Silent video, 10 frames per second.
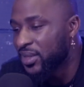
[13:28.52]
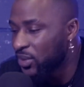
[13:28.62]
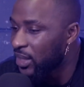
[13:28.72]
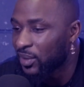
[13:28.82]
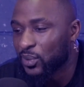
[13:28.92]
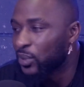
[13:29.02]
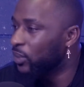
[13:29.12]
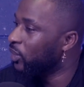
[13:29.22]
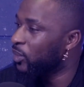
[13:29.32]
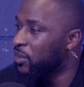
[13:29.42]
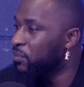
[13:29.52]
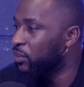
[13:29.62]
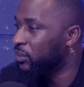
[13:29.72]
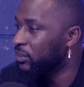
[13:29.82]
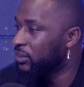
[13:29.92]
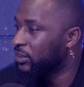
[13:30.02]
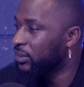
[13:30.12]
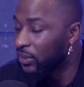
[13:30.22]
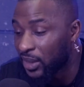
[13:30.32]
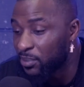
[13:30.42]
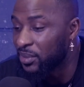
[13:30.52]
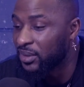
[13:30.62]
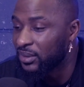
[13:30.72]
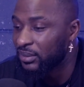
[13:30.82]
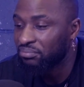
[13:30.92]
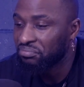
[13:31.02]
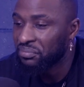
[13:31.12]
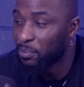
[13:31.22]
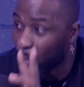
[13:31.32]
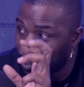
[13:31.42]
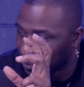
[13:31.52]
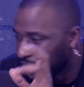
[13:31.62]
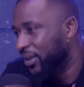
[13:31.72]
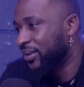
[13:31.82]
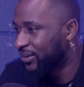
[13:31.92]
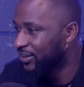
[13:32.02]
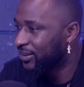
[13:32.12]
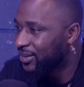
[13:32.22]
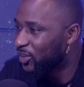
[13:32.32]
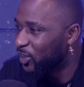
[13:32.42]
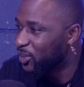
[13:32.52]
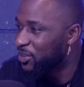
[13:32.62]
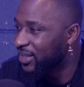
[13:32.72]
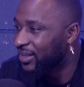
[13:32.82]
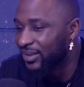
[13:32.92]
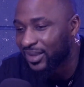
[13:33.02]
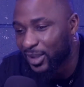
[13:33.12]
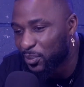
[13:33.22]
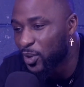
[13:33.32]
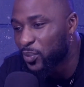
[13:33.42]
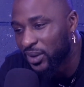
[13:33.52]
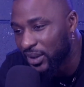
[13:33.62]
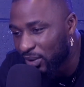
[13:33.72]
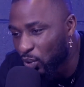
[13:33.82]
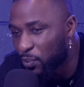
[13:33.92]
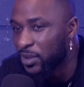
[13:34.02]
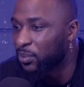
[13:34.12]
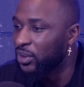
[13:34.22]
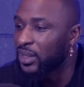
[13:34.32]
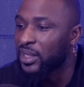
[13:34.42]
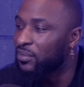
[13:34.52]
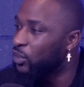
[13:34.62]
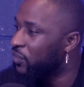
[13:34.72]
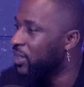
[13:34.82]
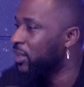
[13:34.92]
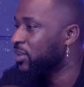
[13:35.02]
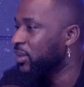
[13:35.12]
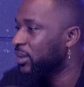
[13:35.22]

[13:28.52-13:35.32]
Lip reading: you got to know a lot of people. You got to be popular. Do you know what I'm saying? You got to be popular. You got to know people. You got to have good vibes.